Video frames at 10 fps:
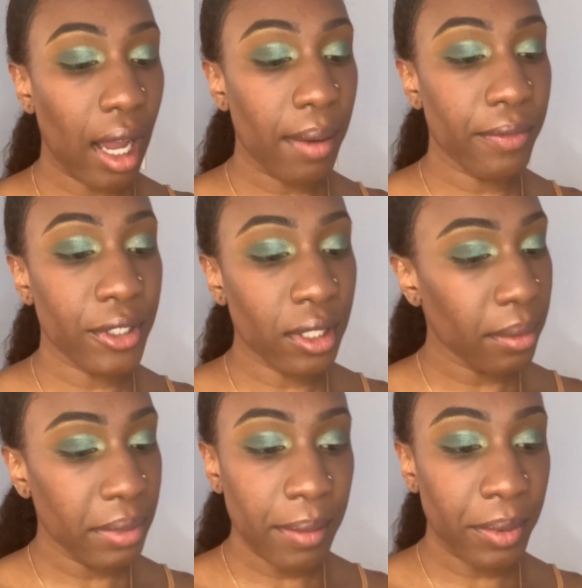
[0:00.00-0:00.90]
For some
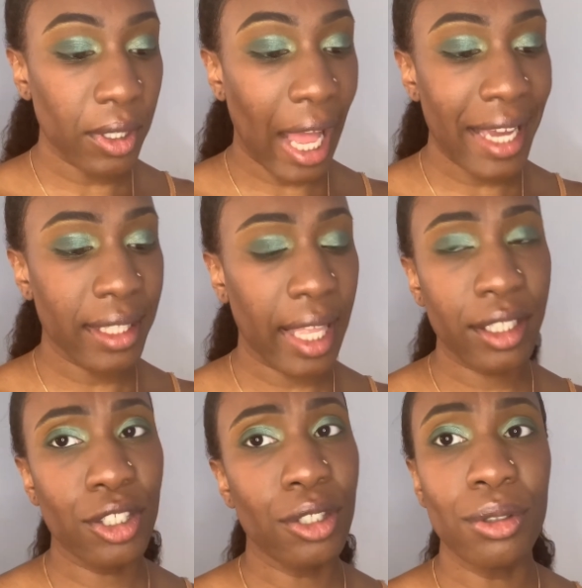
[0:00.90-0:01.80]
people, I like to
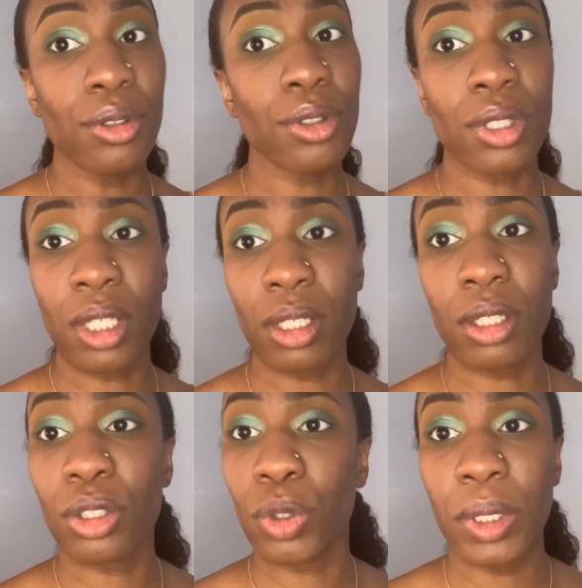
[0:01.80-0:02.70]
use the
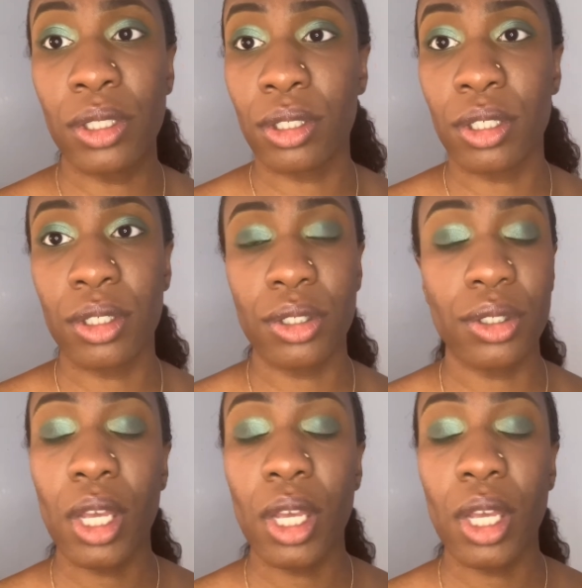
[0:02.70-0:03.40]
tweezers